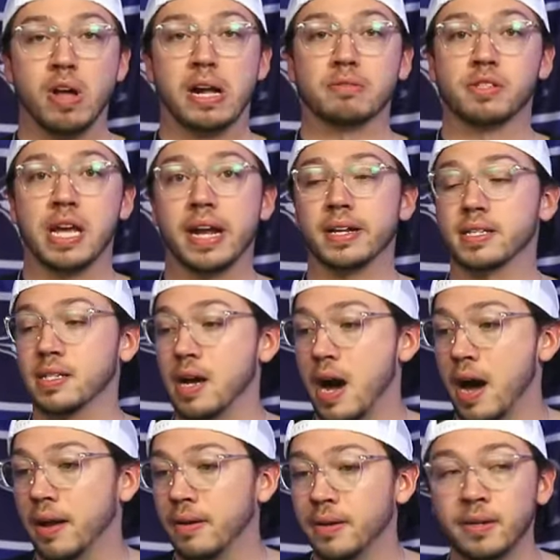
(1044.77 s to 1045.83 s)
Not saying it's
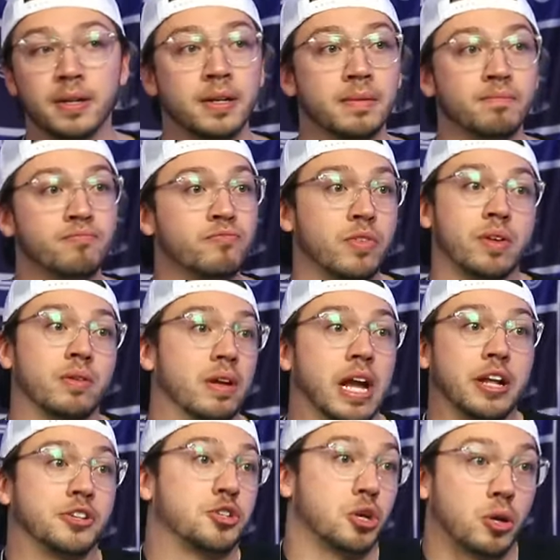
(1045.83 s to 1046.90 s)
not.
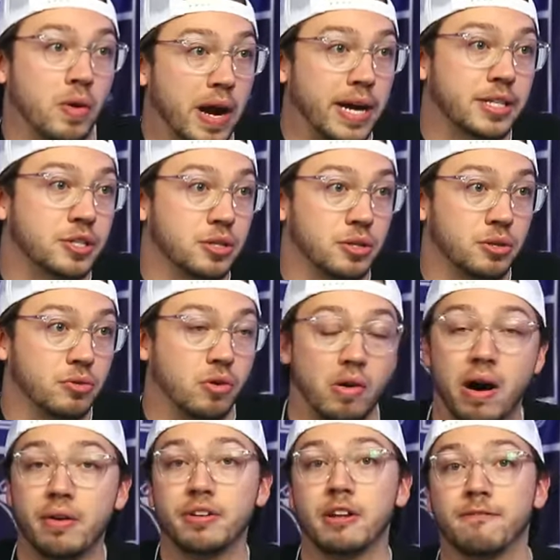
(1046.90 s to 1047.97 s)
It's your right to
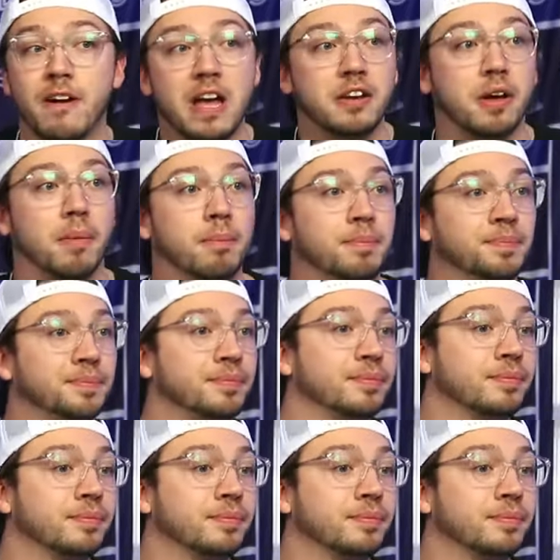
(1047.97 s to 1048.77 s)
go out and defend him.